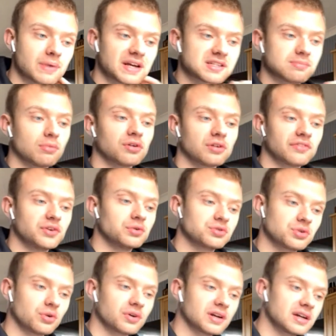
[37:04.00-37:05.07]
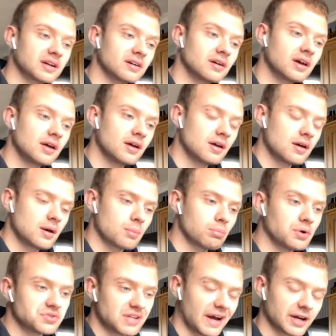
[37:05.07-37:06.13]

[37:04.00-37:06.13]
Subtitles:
best model, if you're talking most